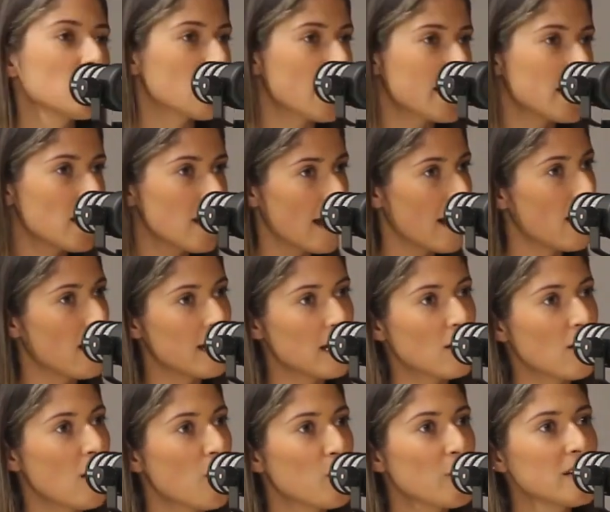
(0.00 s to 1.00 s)
Like, in our
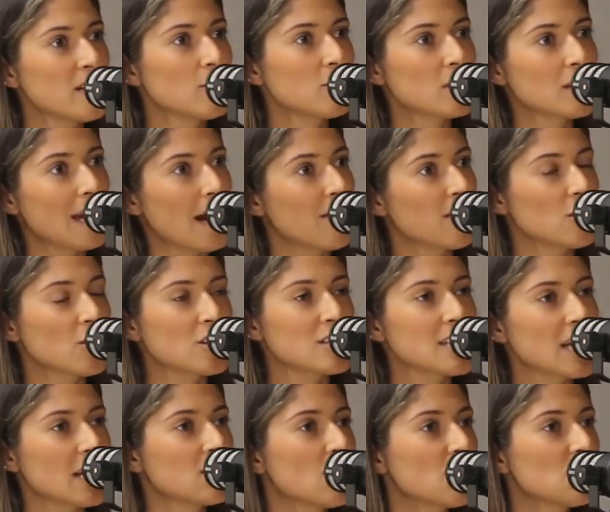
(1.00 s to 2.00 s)
era, we didn't really have a lot of
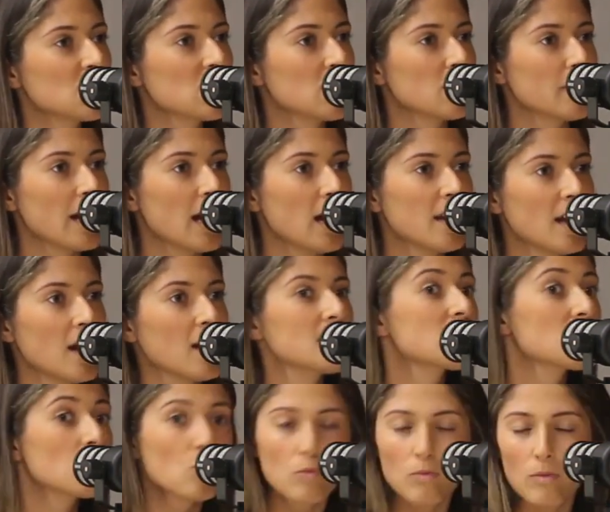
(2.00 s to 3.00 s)
technology around
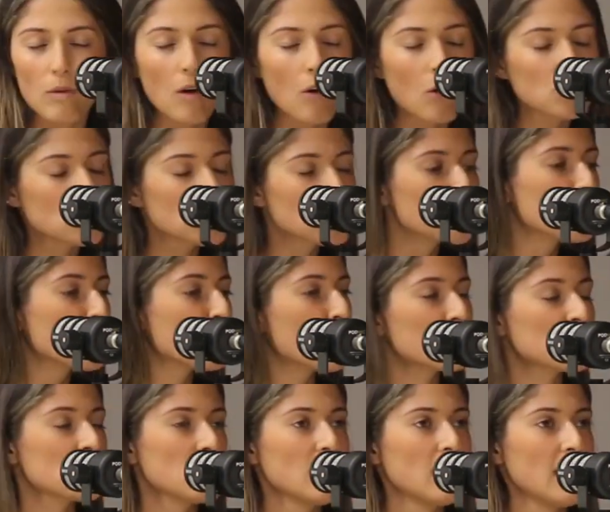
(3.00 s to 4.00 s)
us. Super
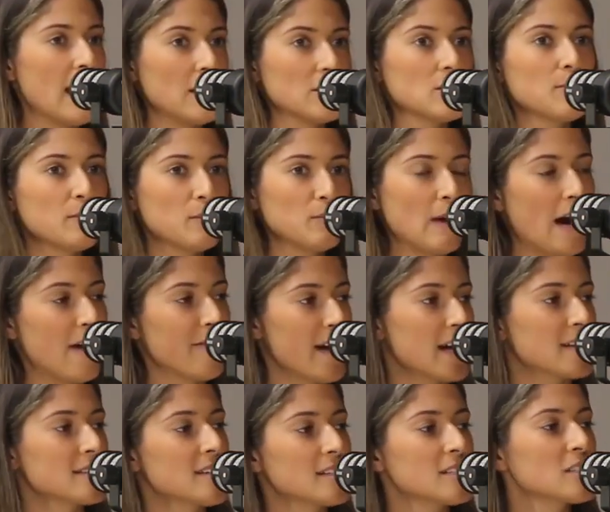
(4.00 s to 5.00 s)
fortunate now to have
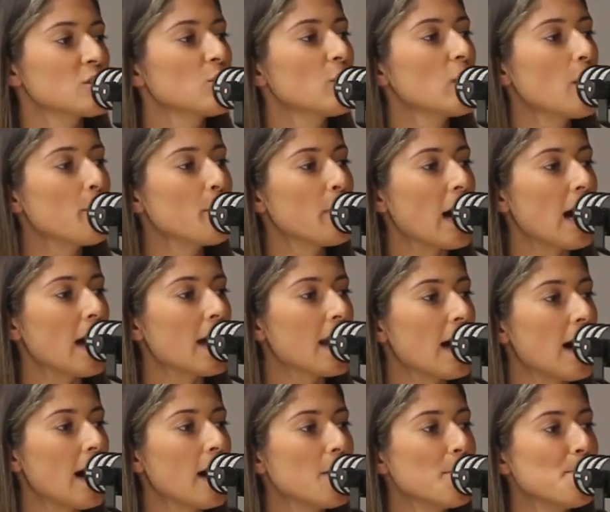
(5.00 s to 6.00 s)
access to it, but
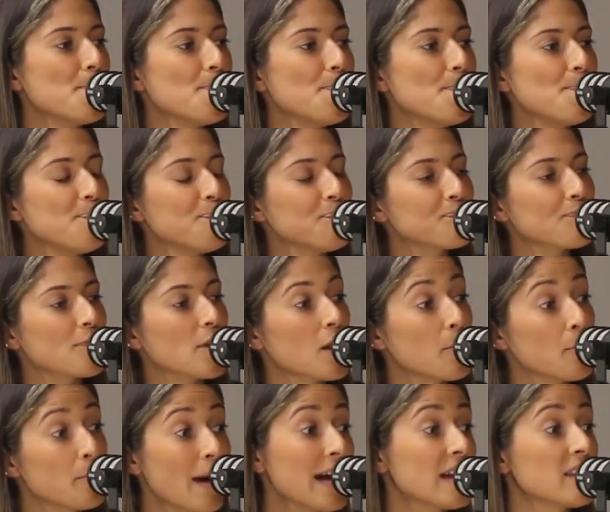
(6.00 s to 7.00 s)

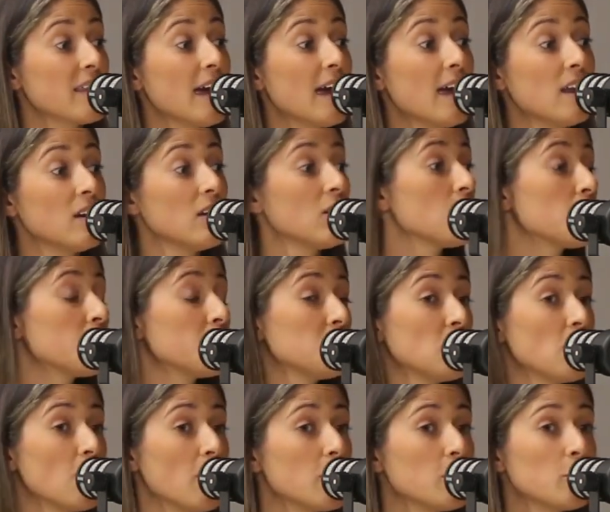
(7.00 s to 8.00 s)
back then,
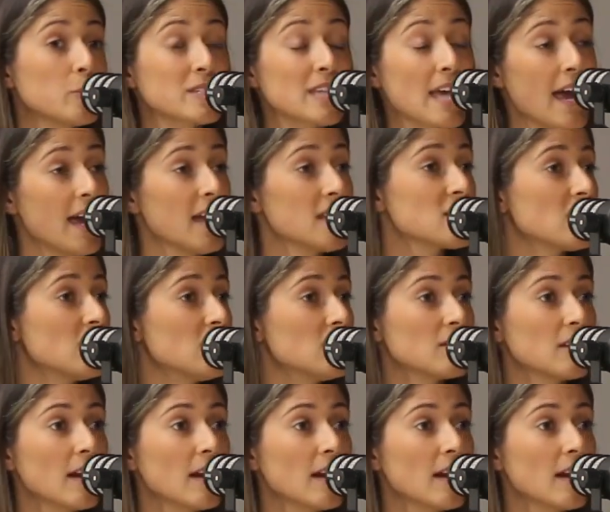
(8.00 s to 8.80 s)
you know, it was hands-on.